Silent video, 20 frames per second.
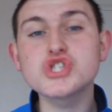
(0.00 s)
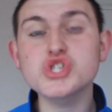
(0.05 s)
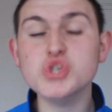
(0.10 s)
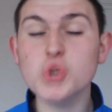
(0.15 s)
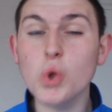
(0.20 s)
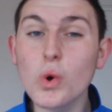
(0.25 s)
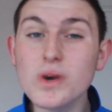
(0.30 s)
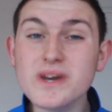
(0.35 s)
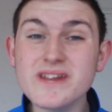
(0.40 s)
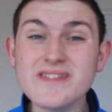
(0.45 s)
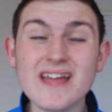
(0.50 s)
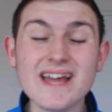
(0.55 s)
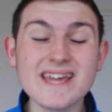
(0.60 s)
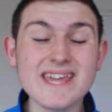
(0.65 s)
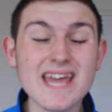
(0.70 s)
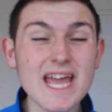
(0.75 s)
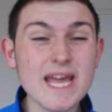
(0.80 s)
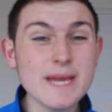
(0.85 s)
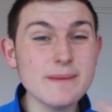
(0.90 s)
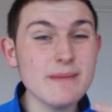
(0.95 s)
who scored in that
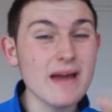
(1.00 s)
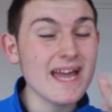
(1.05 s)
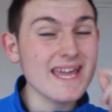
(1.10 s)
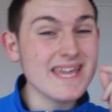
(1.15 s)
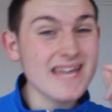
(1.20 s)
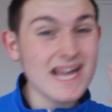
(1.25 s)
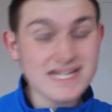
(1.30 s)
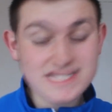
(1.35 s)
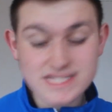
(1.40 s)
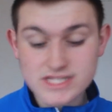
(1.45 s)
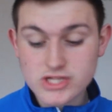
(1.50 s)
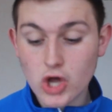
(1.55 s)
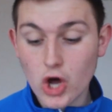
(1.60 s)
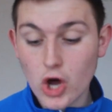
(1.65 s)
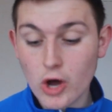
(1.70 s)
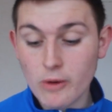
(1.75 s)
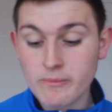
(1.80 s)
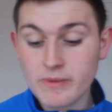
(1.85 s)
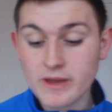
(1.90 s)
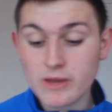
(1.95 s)
game against
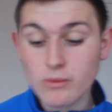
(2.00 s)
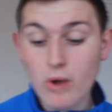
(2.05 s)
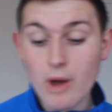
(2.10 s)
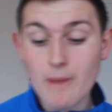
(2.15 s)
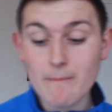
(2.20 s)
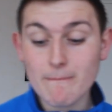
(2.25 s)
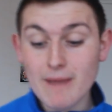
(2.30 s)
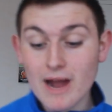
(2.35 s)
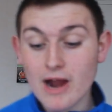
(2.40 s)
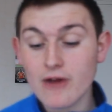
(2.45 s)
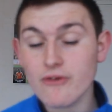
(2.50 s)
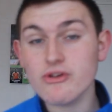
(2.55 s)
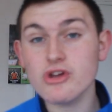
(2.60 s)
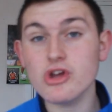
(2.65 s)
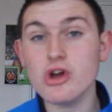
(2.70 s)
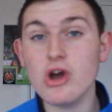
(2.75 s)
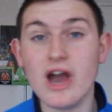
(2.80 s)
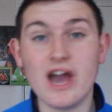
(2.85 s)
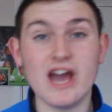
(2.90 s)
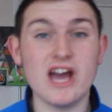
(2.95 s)
Derby were
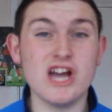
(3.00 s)
Marriott,